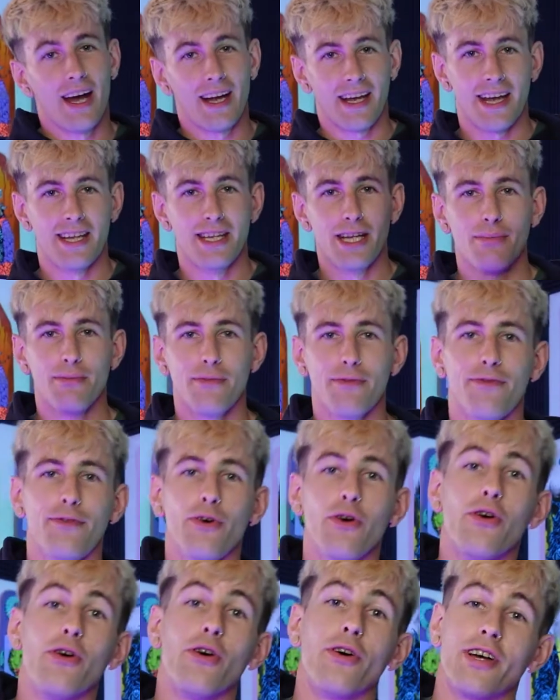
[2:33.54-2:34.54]
Okay, number
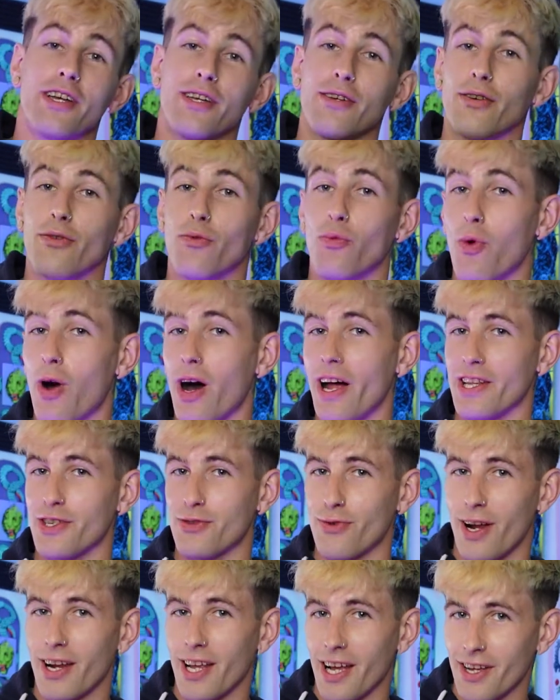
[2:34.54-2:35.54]
4. While it's
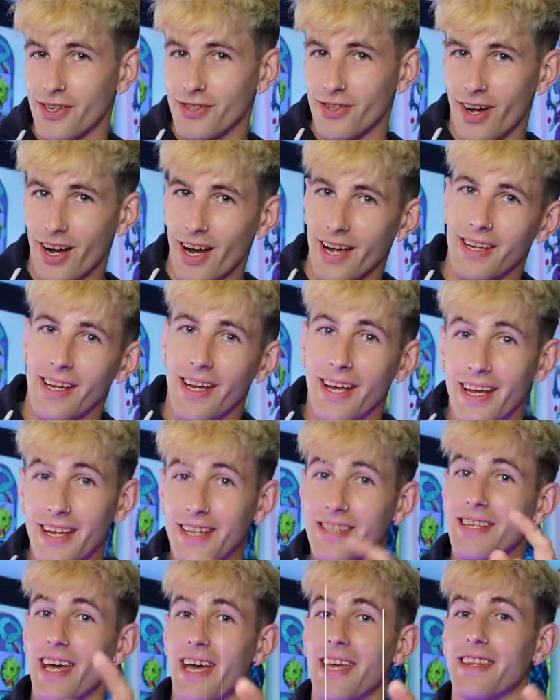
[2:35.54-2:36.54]
raining outside,
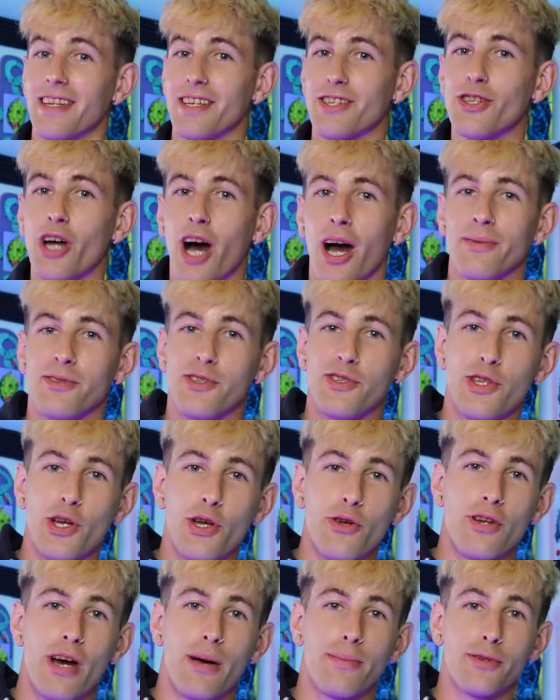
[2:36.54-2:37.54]
take this time to
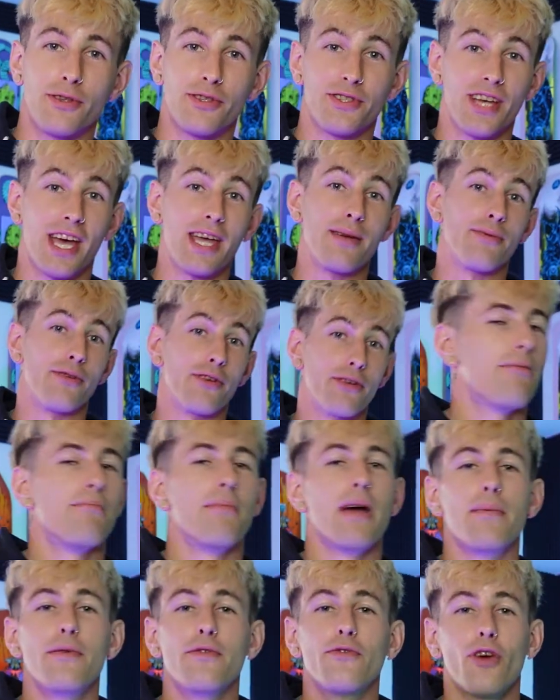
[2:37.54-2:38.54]
tune up your skateboard.
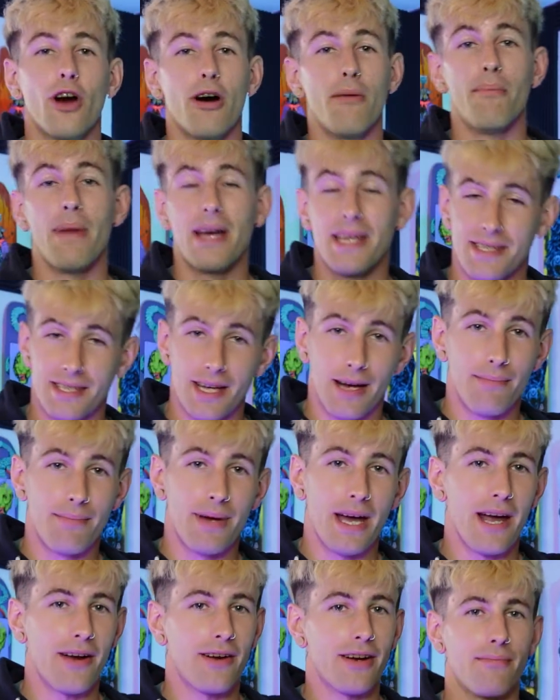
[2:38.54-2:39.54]
Maybe you've got a messed up
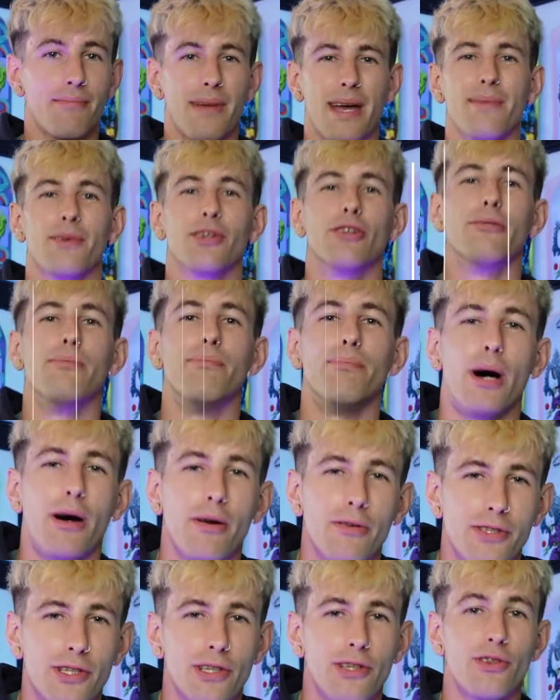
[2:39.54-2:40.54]
bearing, maybe your
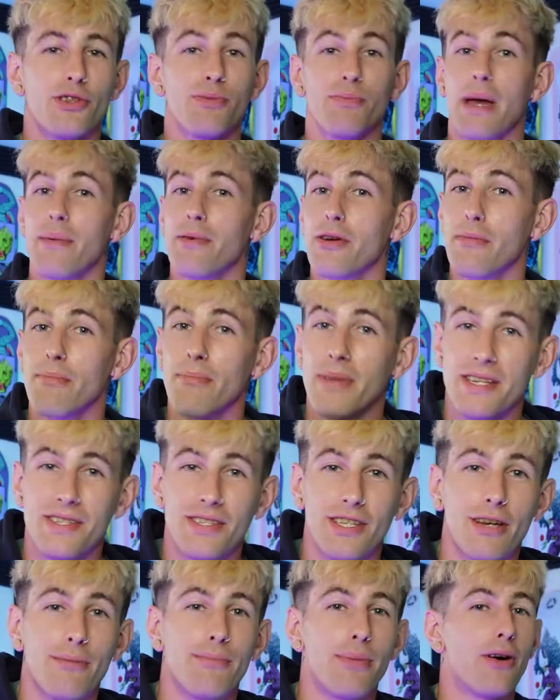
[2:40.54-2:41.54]
bolts are loose, maybe you're
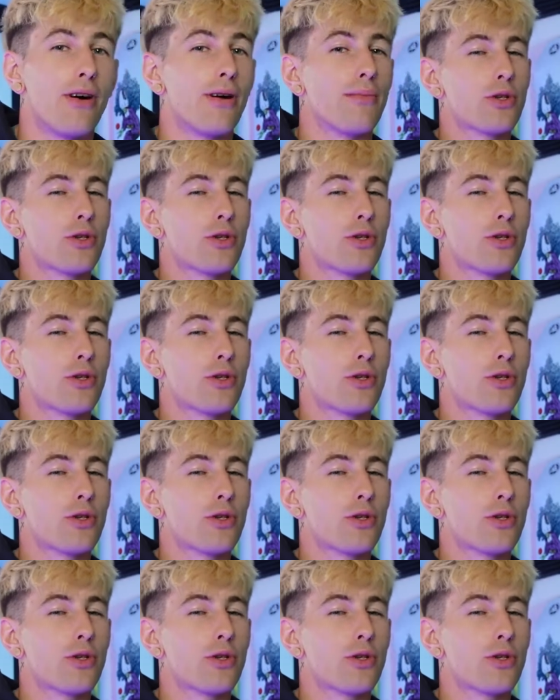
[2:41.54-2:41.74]
missing a bolt. I'm